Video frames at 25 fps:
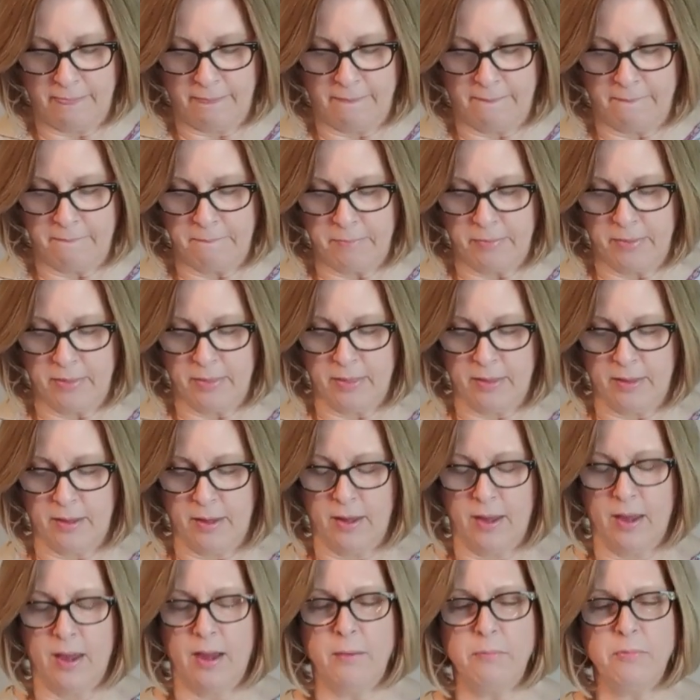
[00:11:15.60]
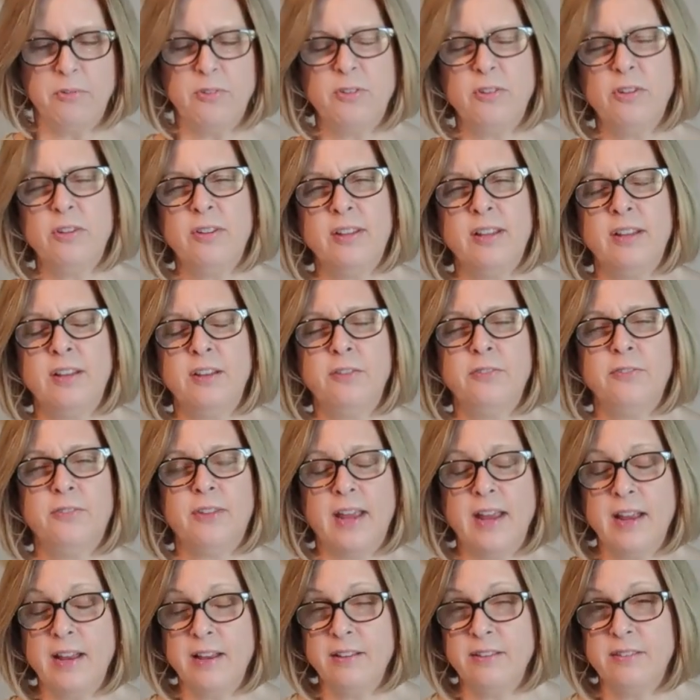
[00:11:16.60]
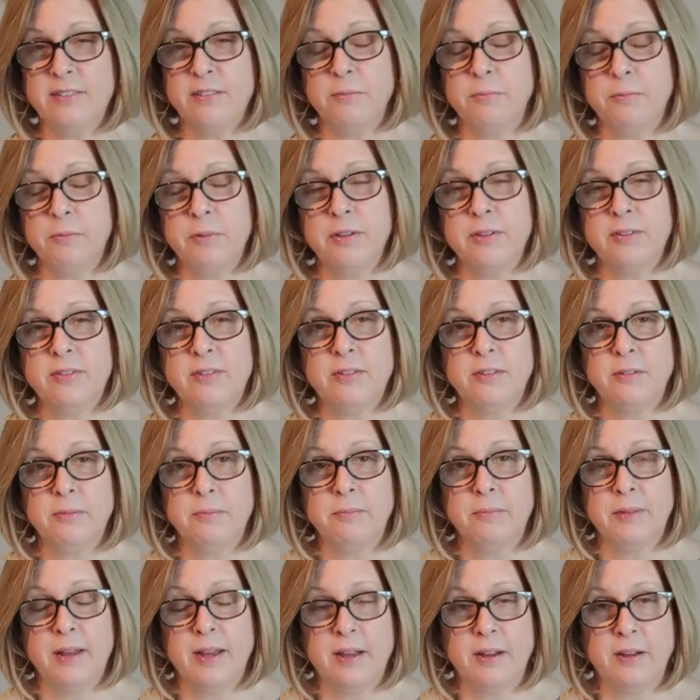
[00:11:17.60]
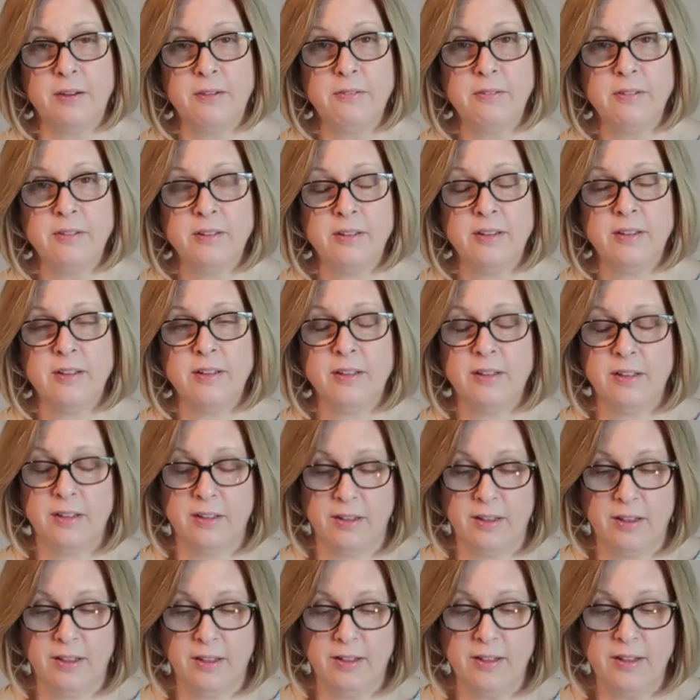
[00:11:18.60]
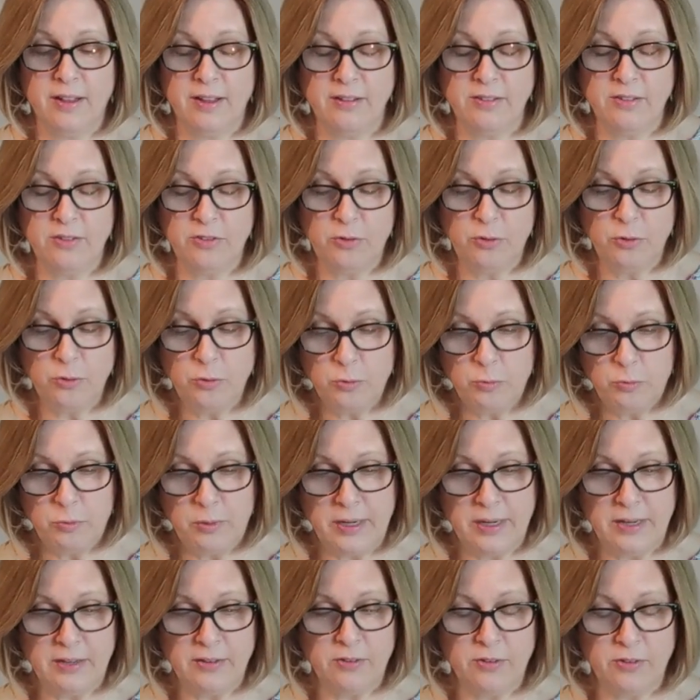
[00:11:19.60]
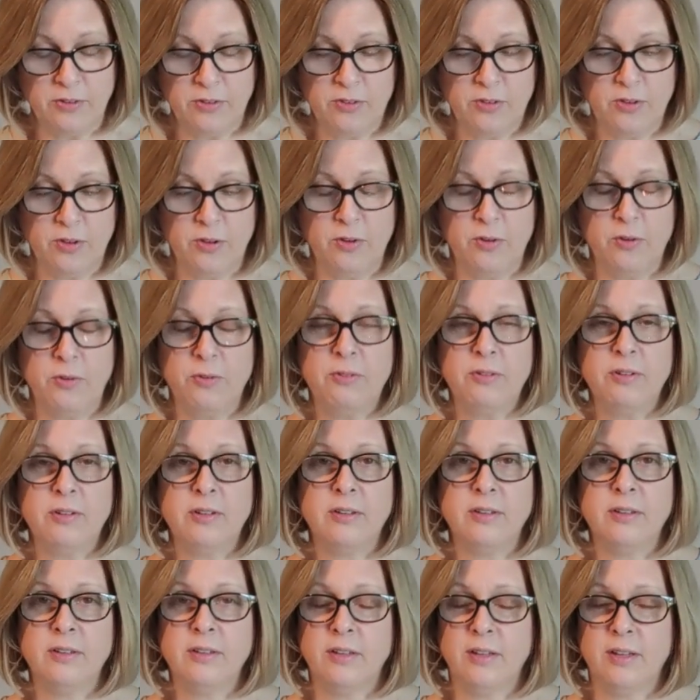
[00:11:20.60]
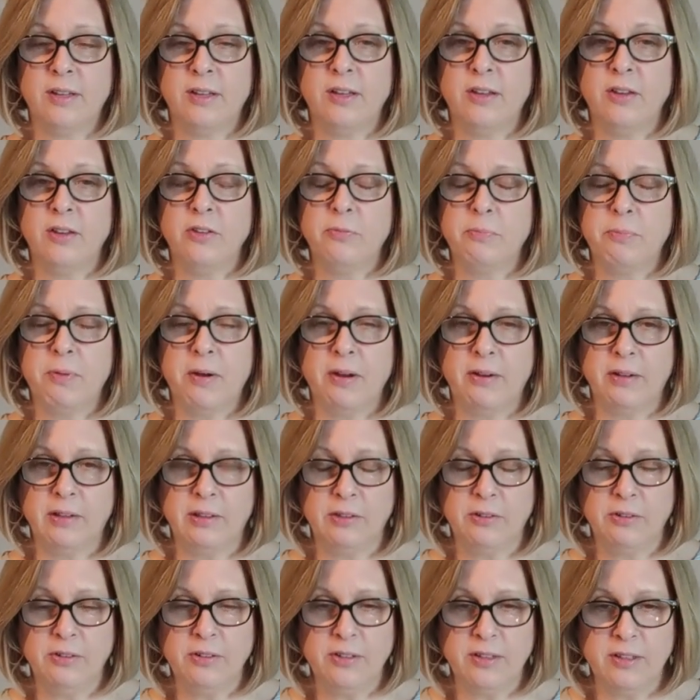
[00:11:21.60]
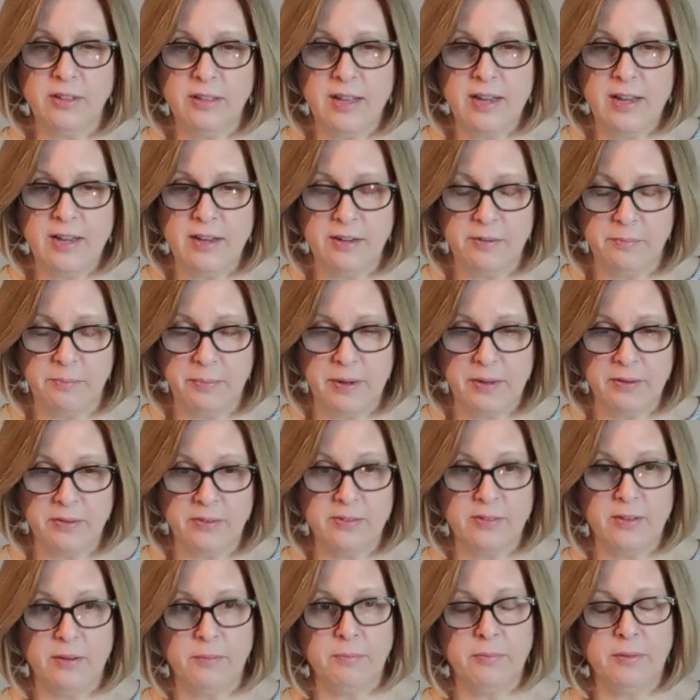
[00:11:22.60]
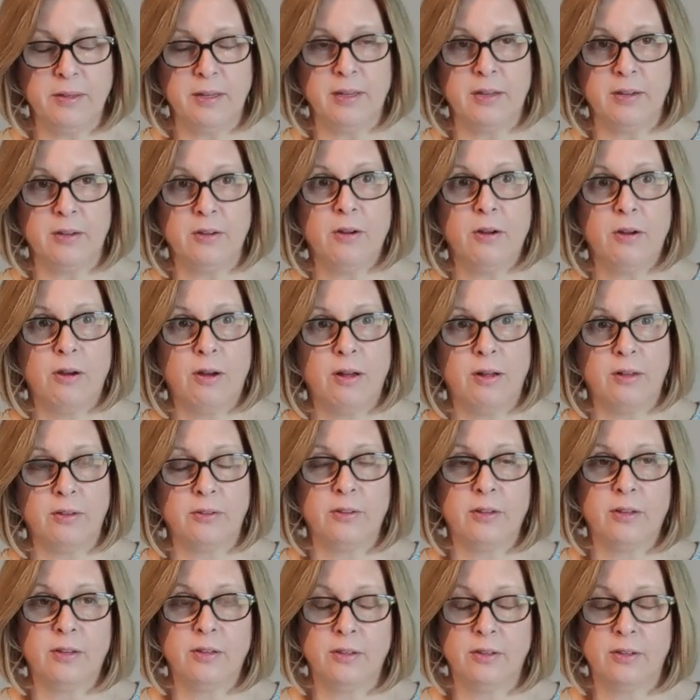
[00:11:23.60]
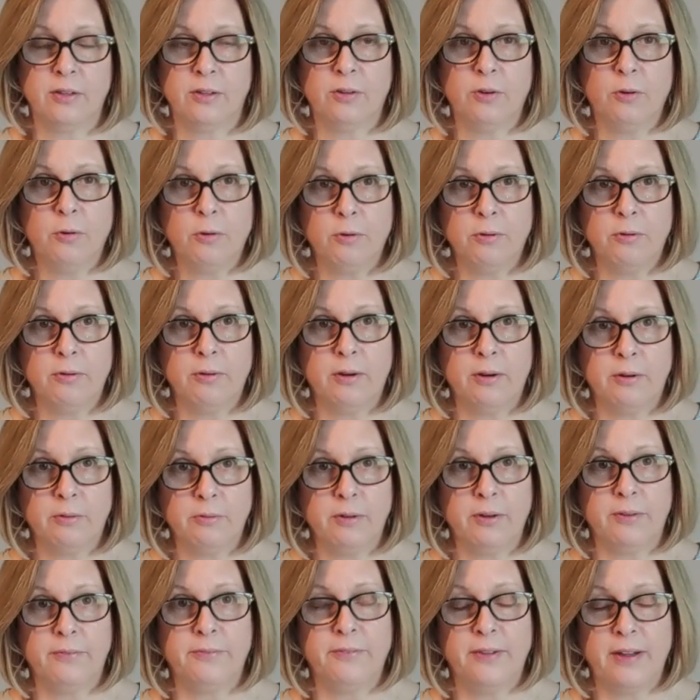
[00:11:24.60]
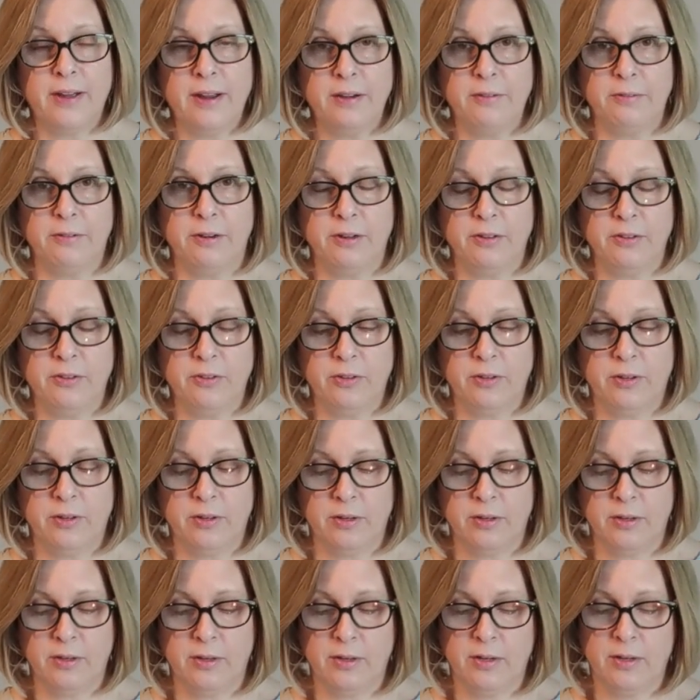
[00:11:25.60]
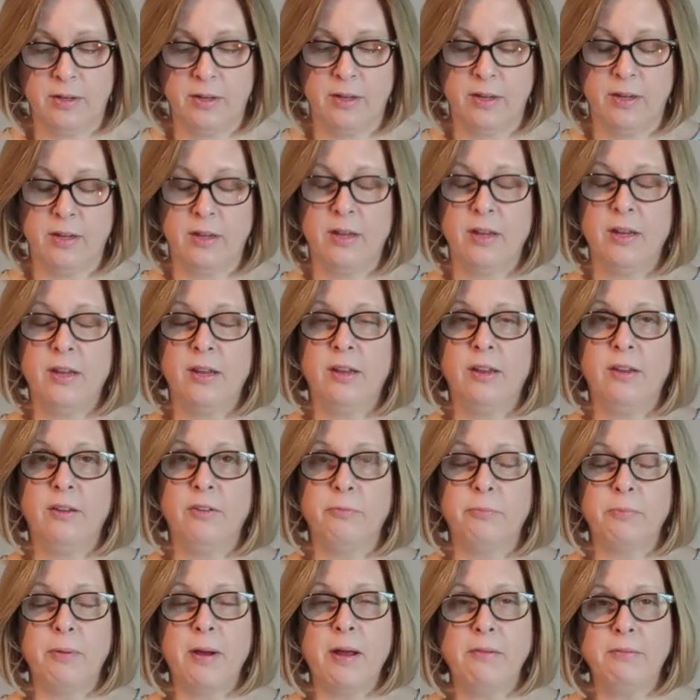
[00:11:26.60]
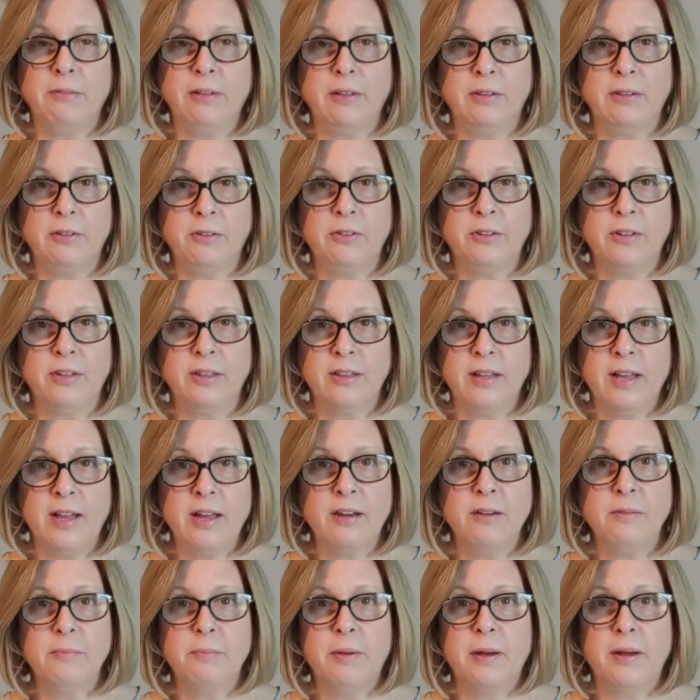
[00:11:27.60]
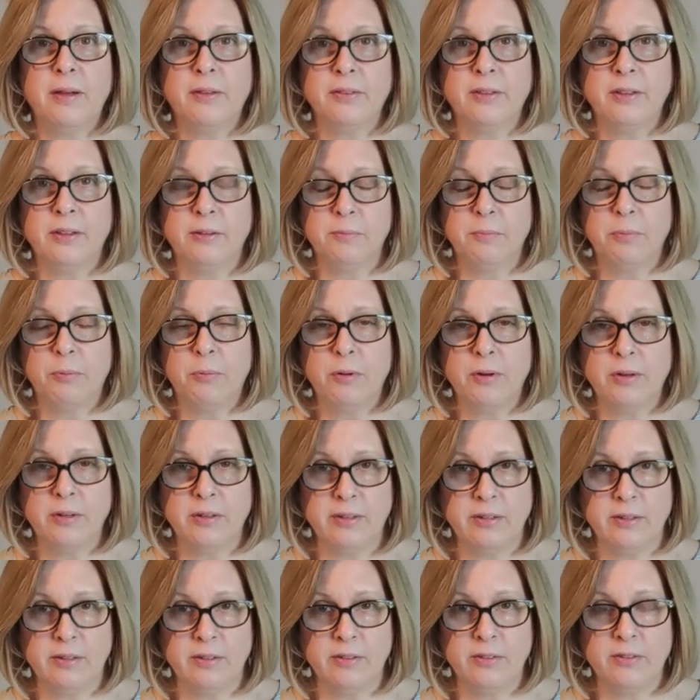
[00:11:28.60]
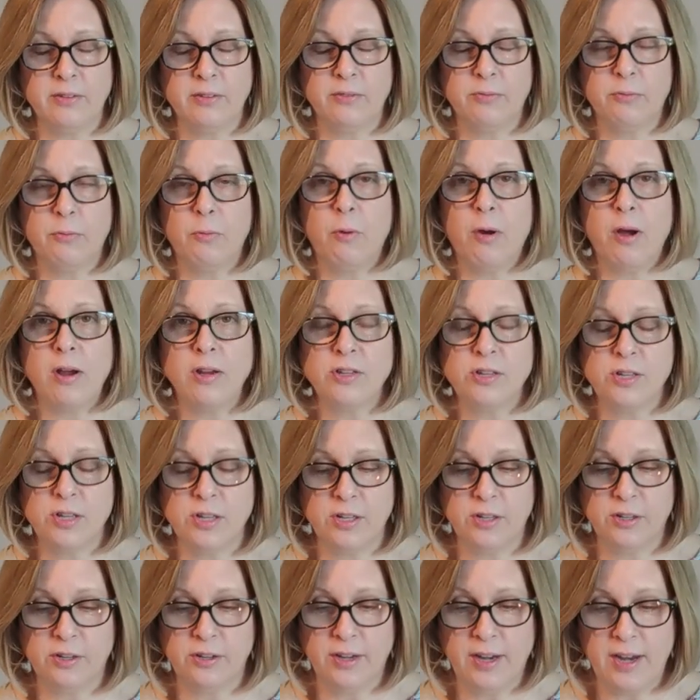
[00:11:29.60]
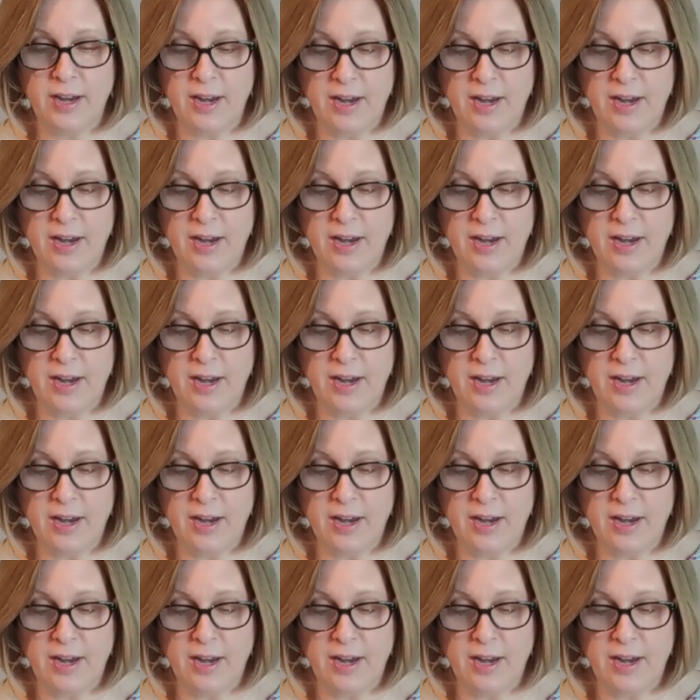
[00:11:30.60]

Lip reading: I'm sure that you've gained some wisdom now. The last 2 weeks or so, you've probably learned a lot about something called the coronavirus. You've probably learned a lot about the importance of washing your hands.